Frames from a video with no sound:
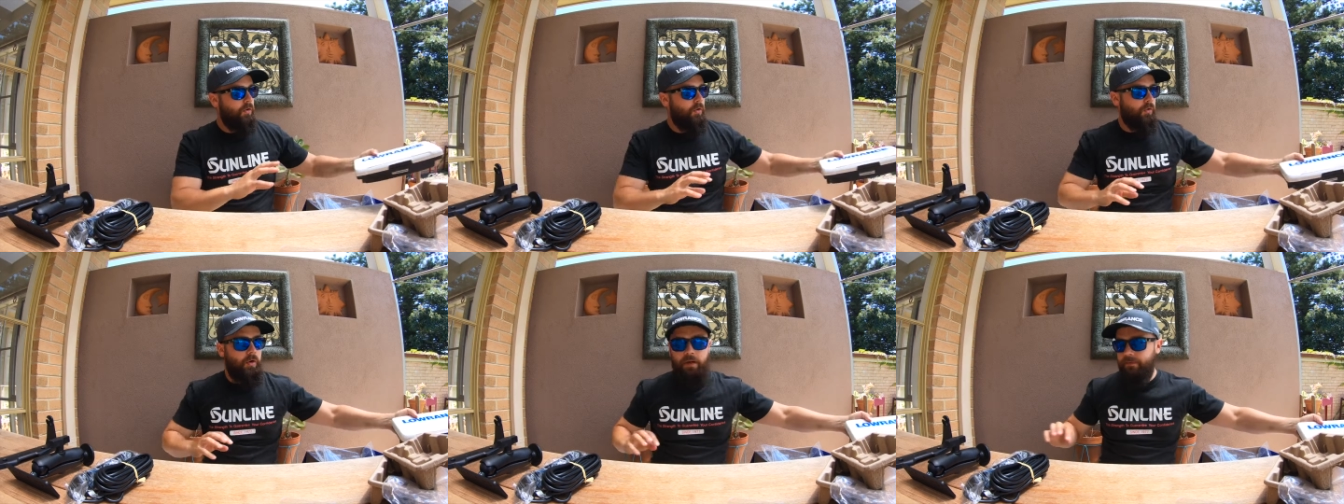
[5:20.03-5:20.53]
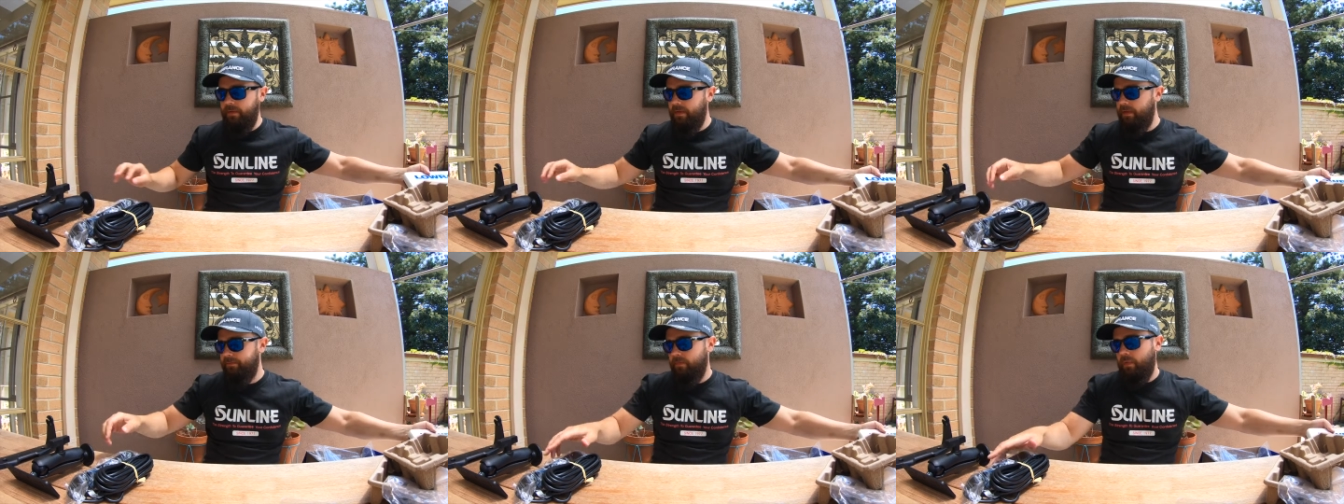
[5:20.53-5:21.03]
Alright,
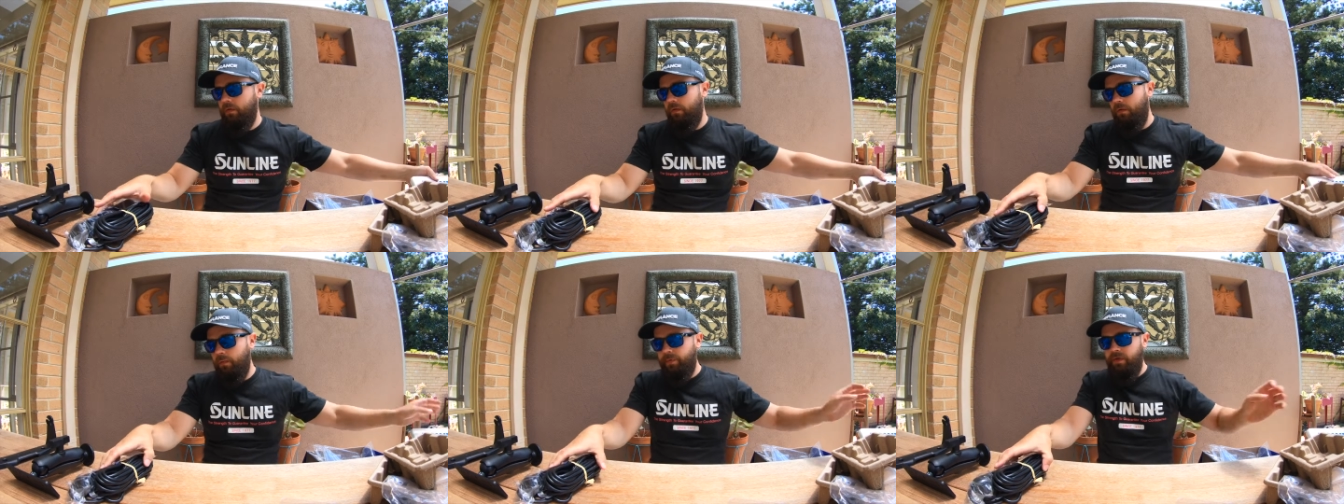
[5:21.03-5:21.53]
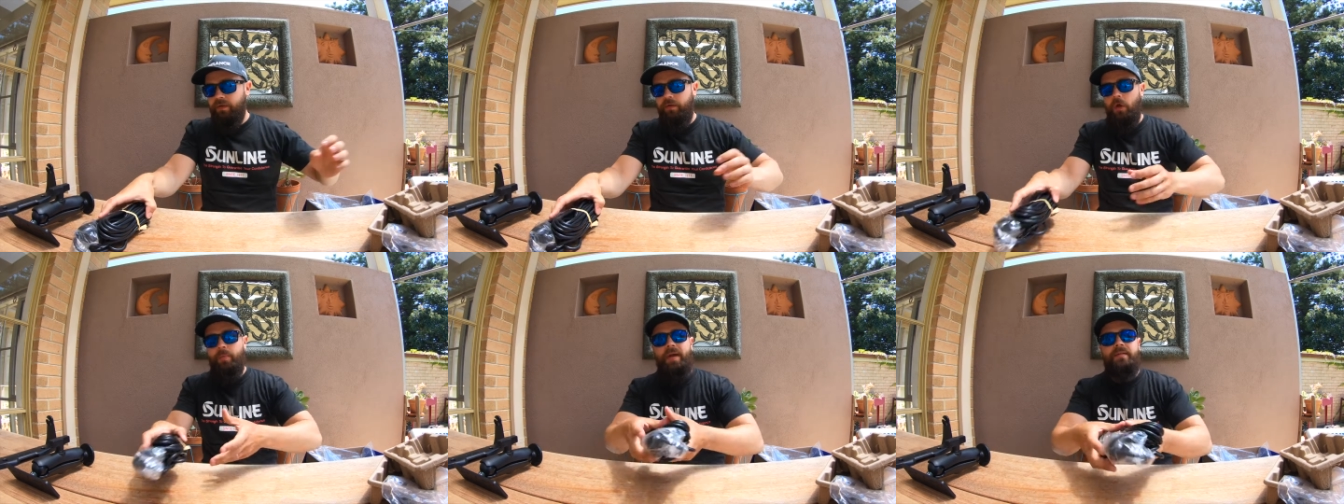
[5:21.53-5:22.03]
I'm going to
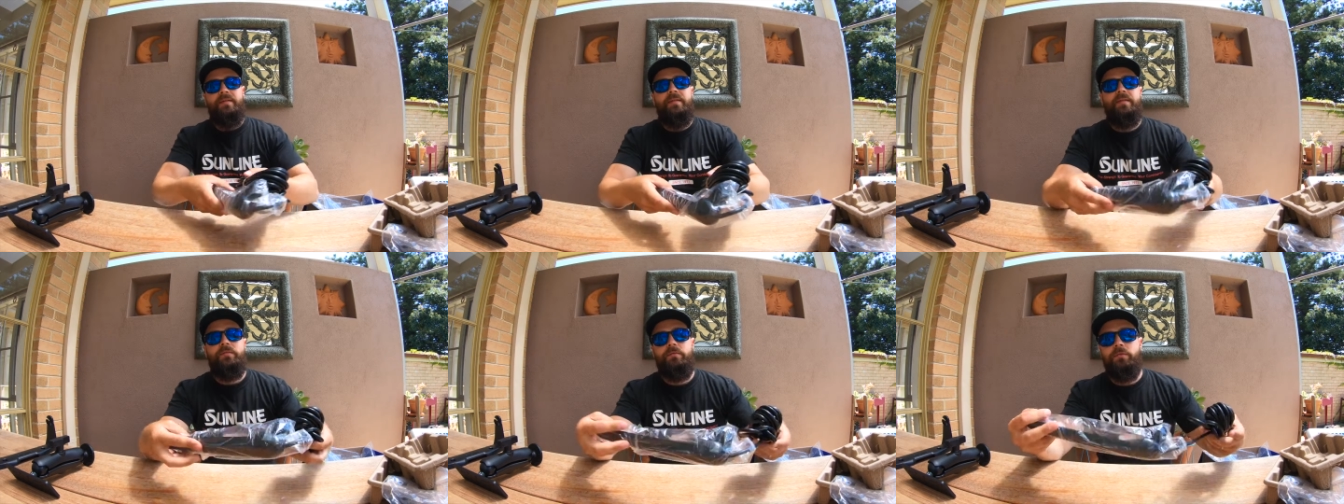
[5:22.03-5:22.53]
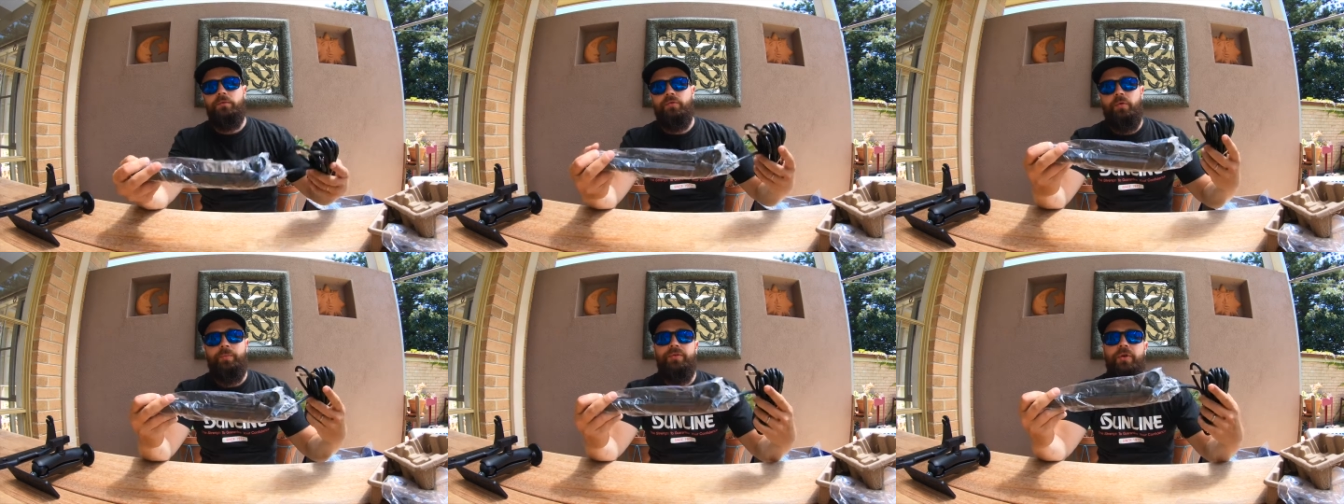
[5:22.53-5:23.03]
go back to this little
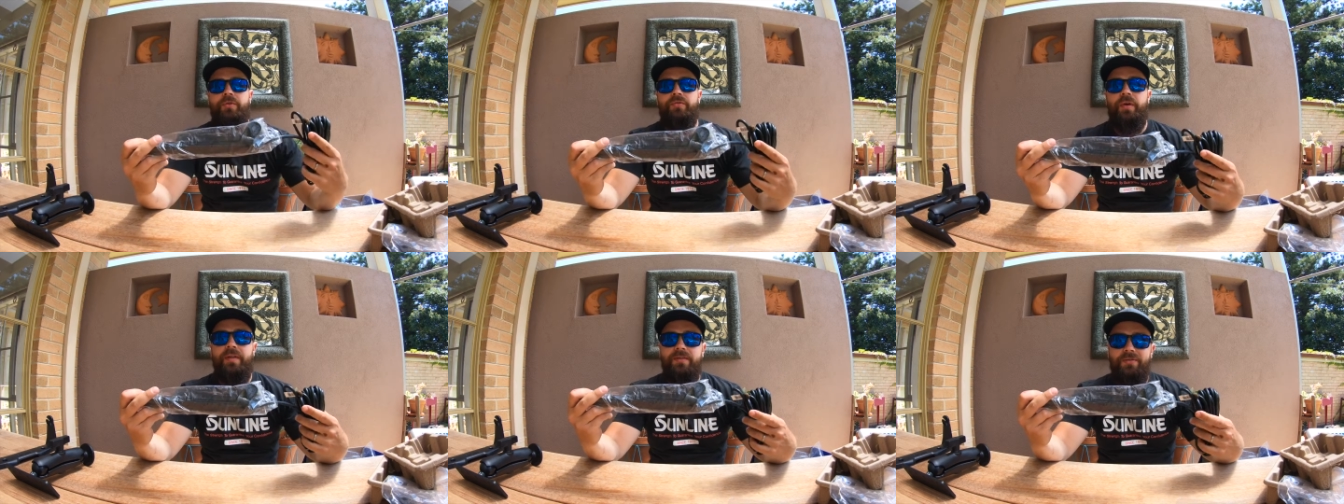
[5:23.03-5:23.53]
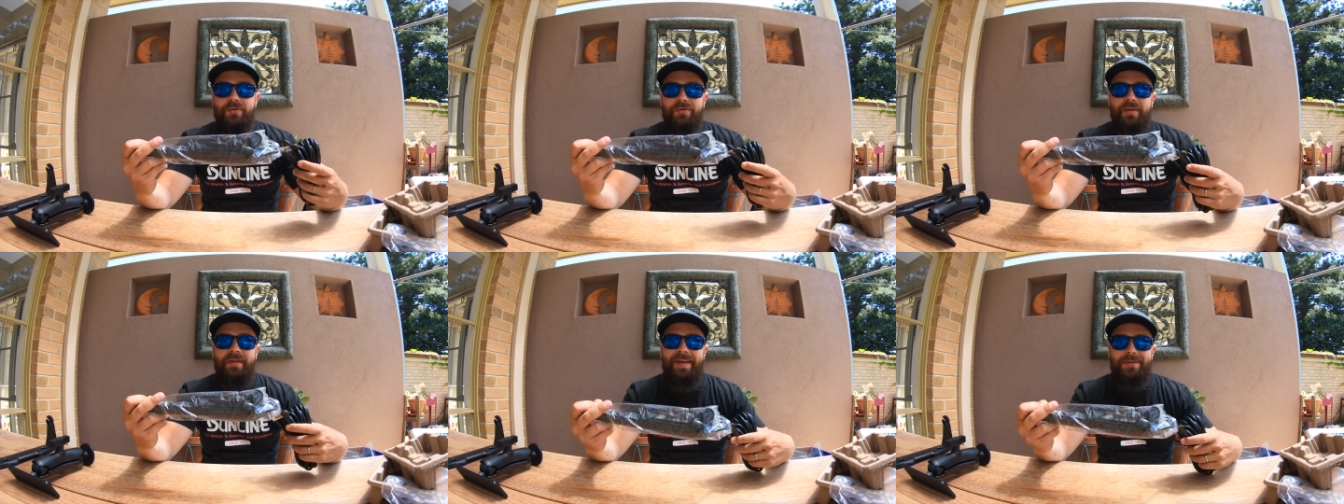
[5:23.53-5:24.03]
triple shot
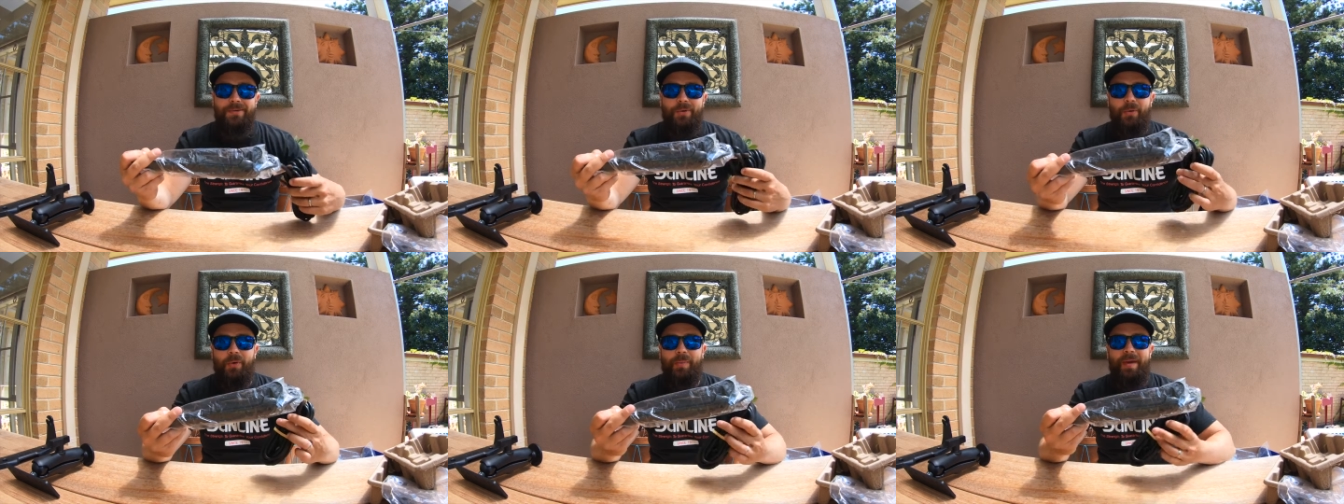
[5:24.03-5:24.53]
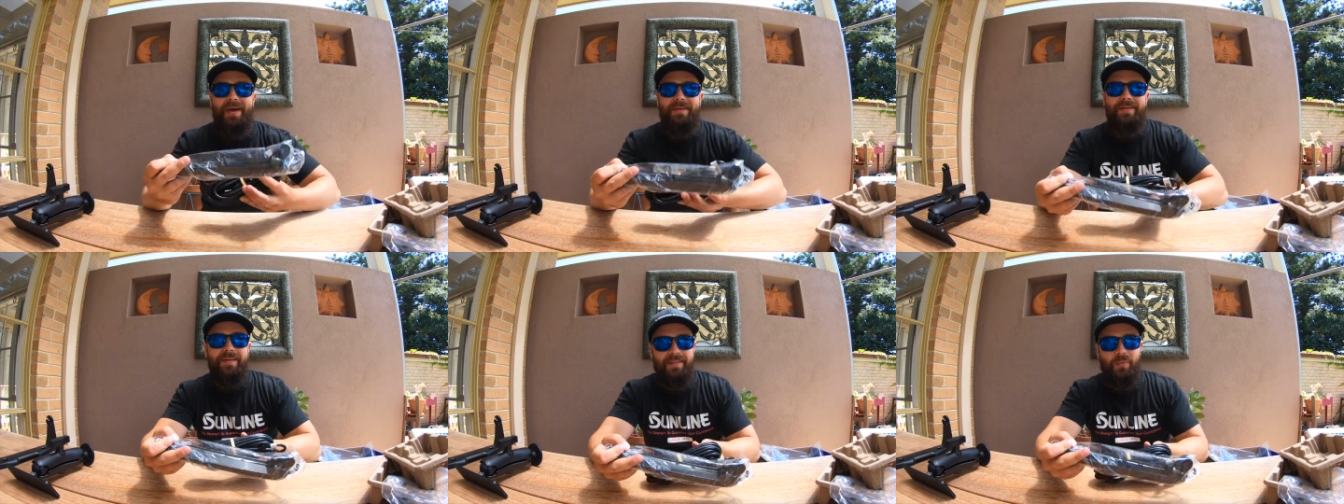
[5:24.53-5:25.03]
transducer and talk
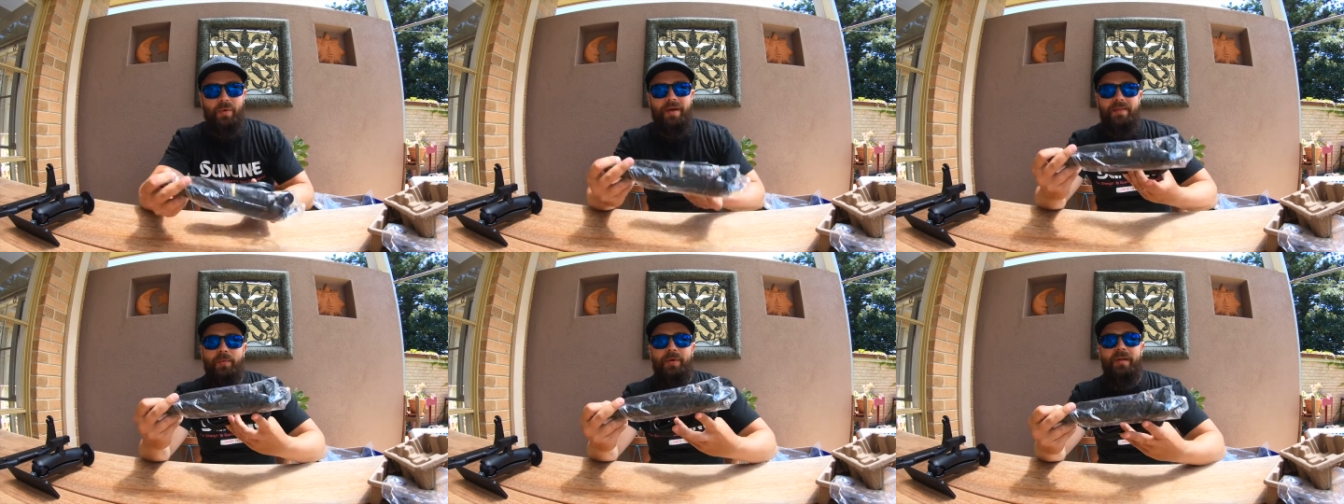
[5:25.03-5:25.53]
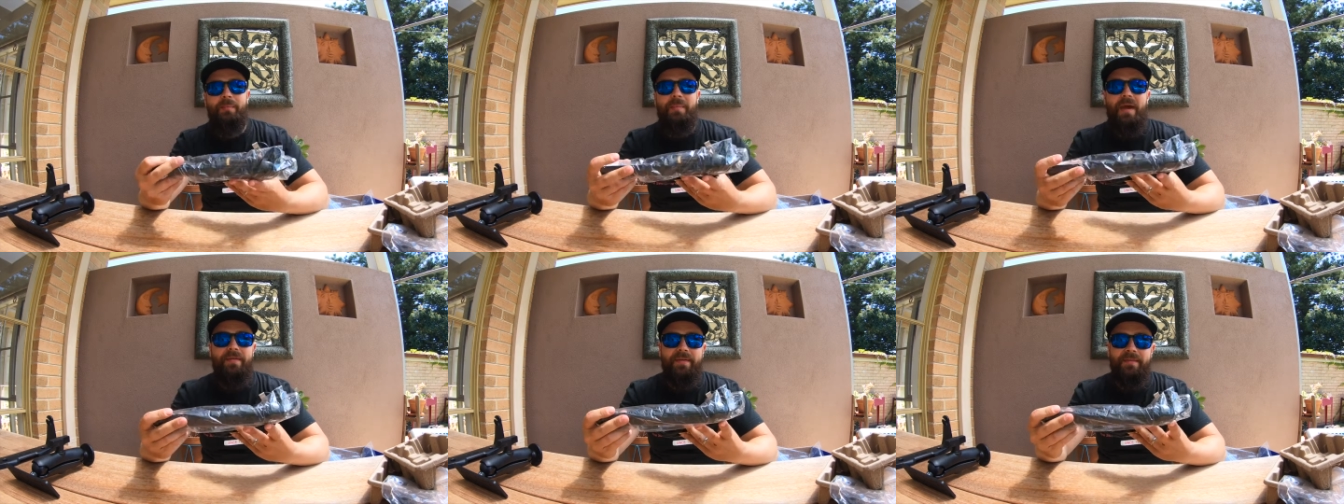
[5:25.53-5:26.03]
about the way that we're going to
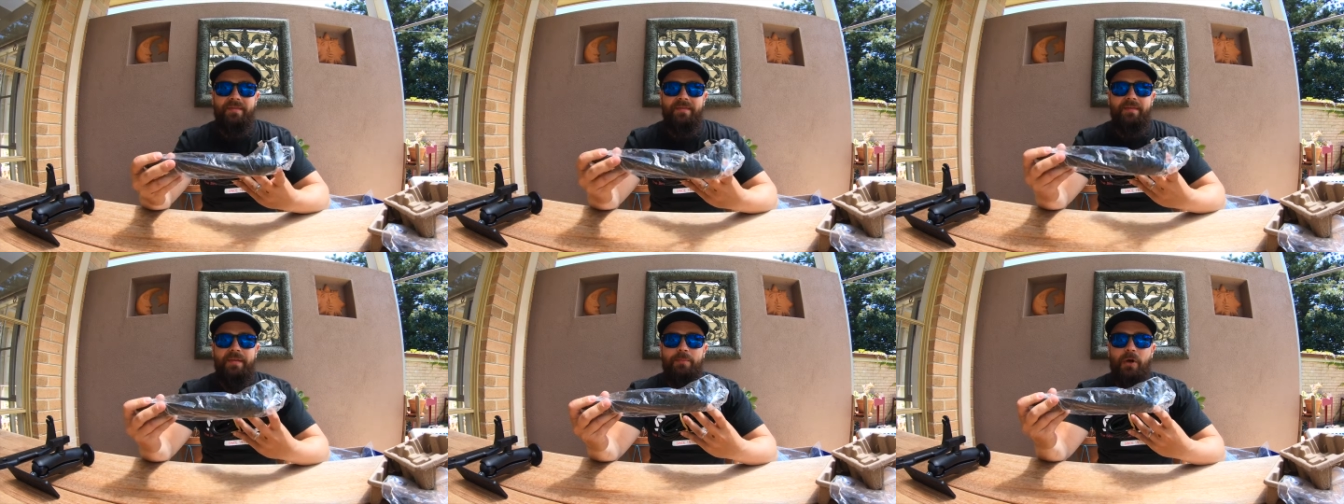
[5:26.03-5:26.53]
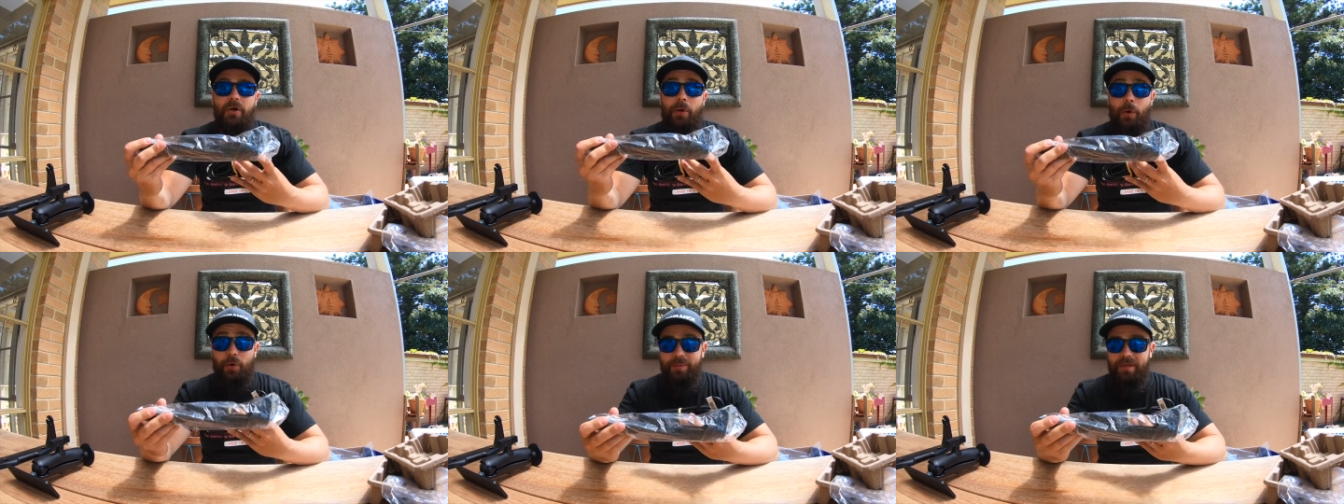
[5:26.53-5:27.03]
mount this in my
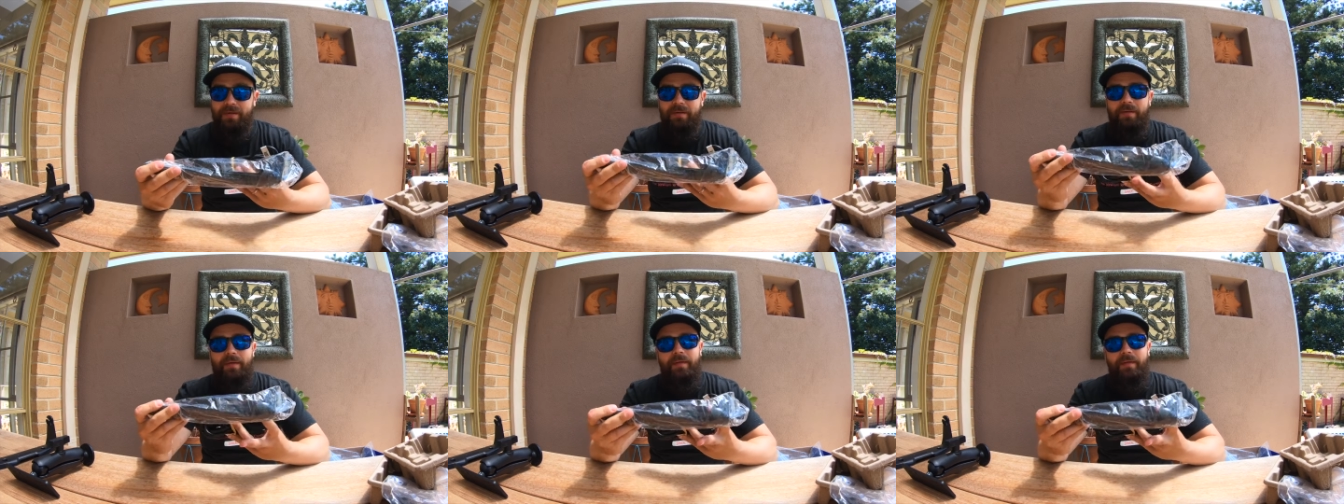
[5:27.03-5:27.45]
Hobie.